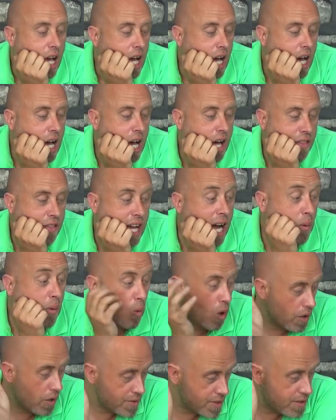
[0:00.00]
That
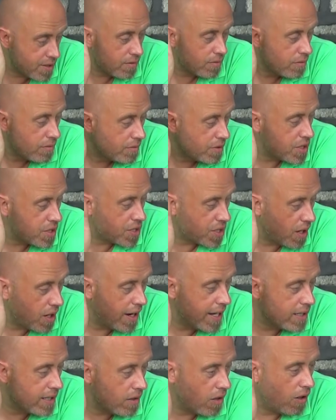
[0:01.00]
was the
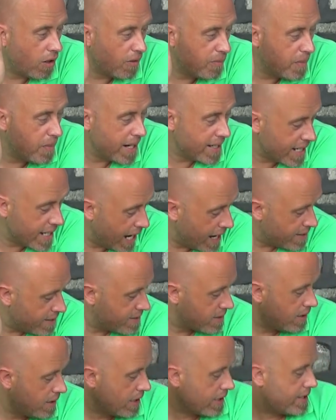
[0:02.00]
side of my
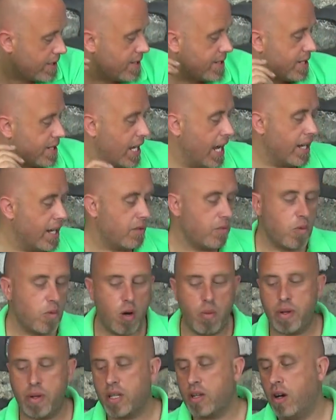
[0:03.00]
desk, like I said,
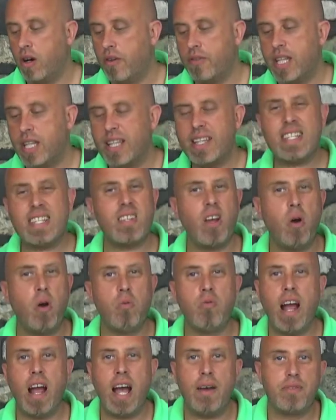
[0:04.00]
what we got. There's a
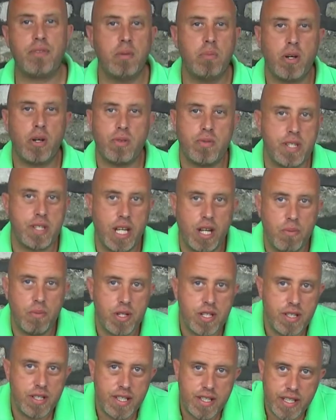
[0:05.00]
whole raft of models here
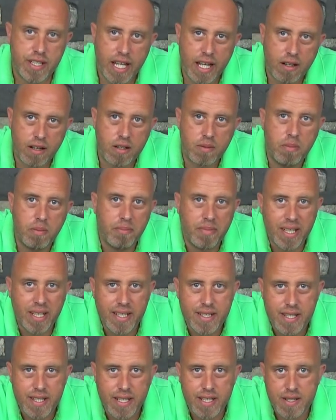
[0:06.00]
which need to get
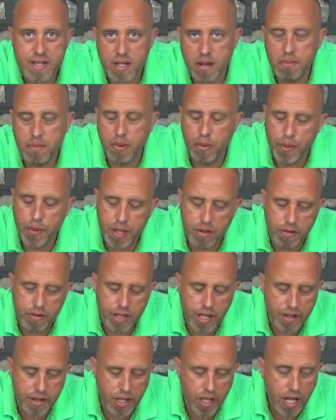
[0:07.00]
completed at some point or
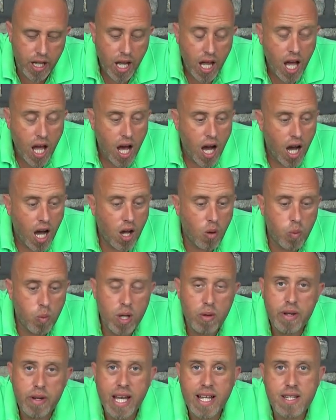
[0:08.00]
another. I
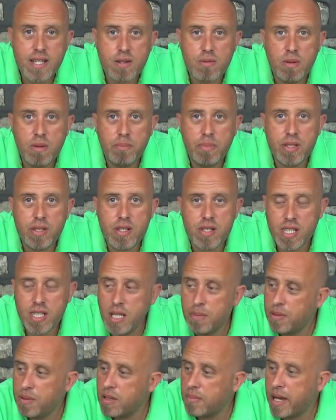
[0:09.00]
will get to them, but just
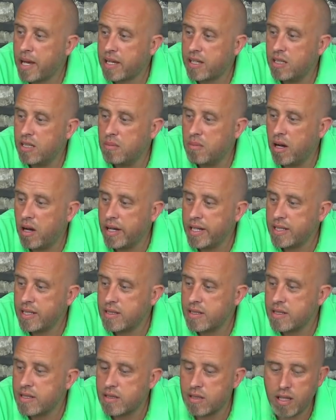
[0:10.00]
keep in the back of your
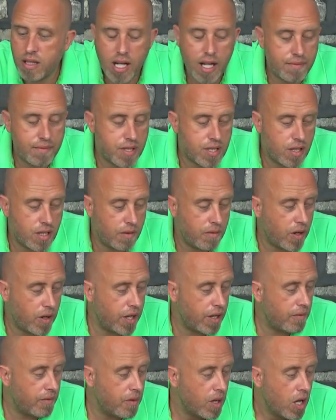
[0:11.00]
mind is that I have stuff.
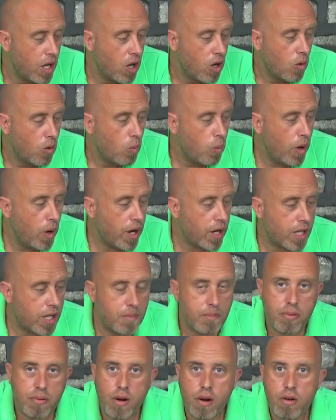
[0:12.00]
I have work
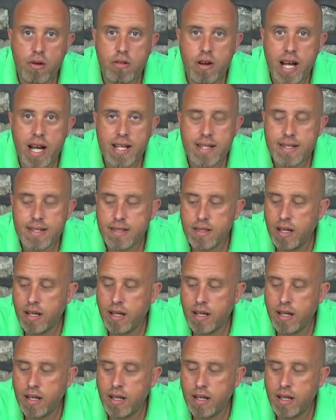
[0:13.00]
in progress.